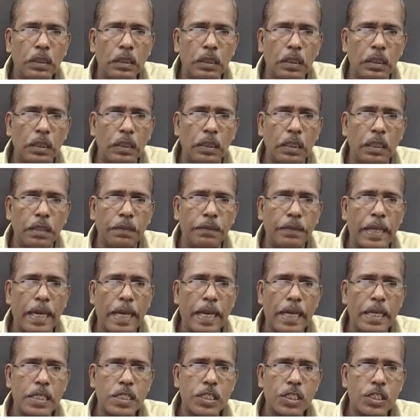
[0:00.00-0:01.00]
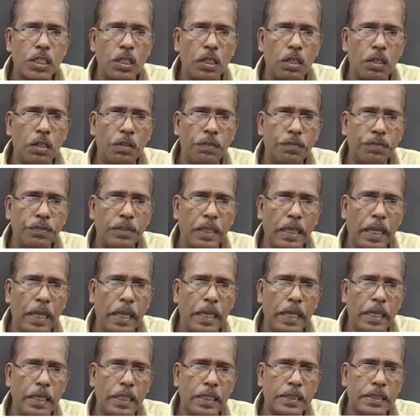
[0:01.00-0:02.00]
f dash of
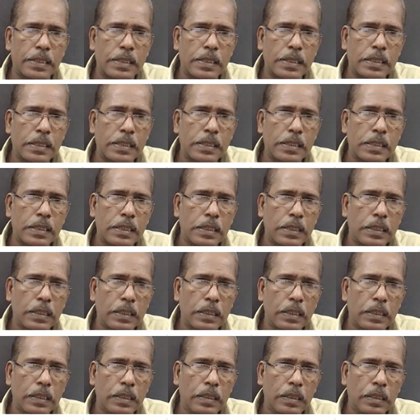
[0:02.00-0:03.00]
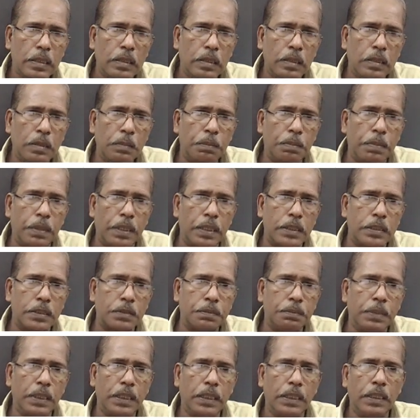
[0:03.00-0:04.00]
ax plus
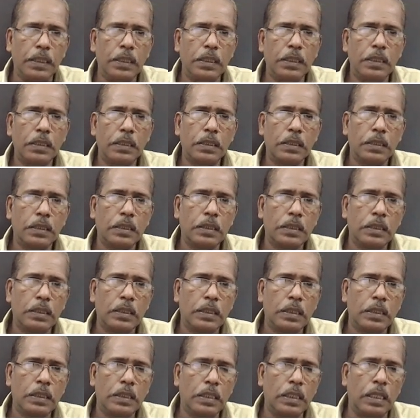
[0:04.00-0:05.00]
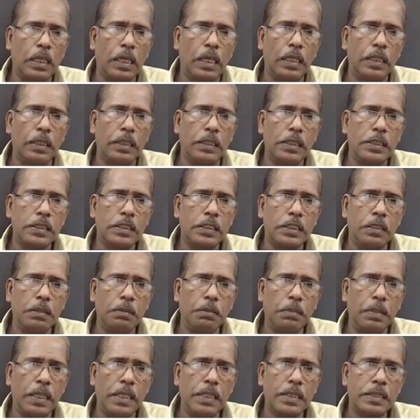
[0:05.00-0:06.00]
b, and this
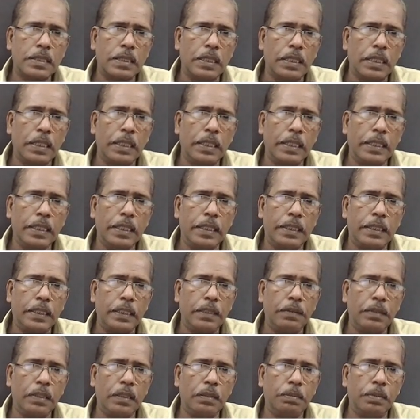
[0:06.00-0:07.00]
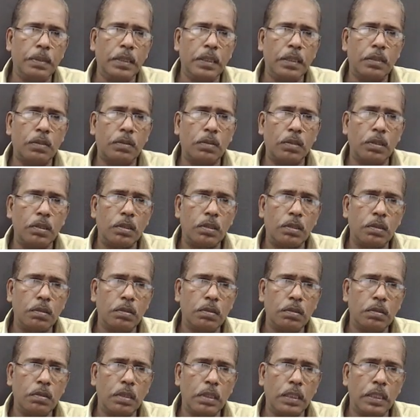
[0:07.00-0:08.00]
implies dt will be equal
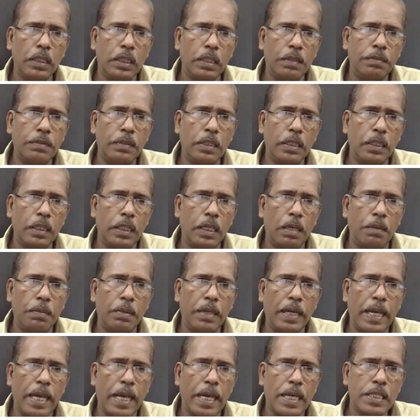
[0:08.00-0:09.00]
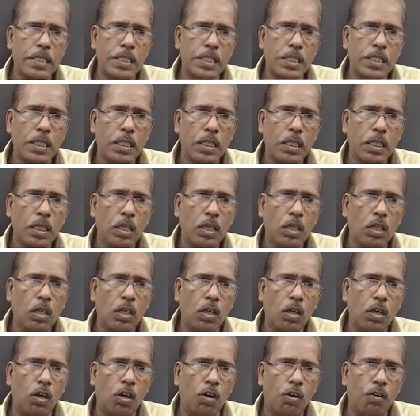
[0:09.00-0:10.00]
to f double dash
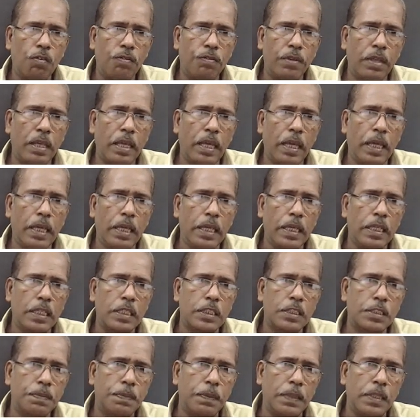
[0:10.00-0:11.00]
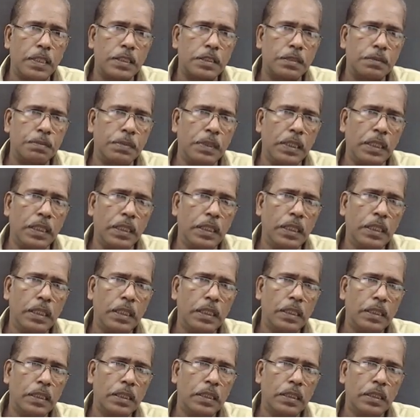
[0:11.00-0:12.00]
of ax plus b
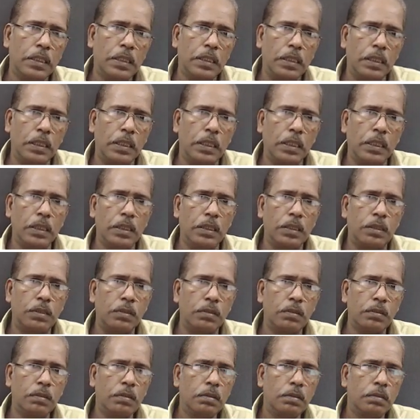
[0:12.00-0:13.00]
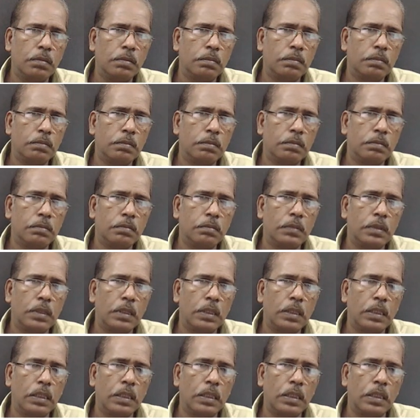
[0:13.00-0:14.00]
into
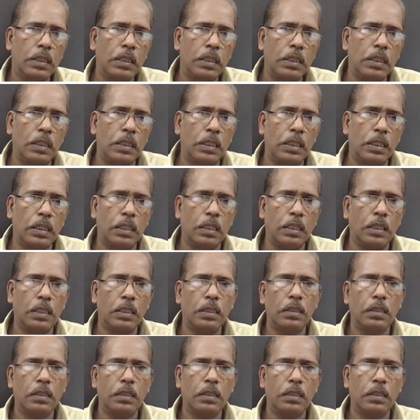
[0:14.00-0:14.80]
uh,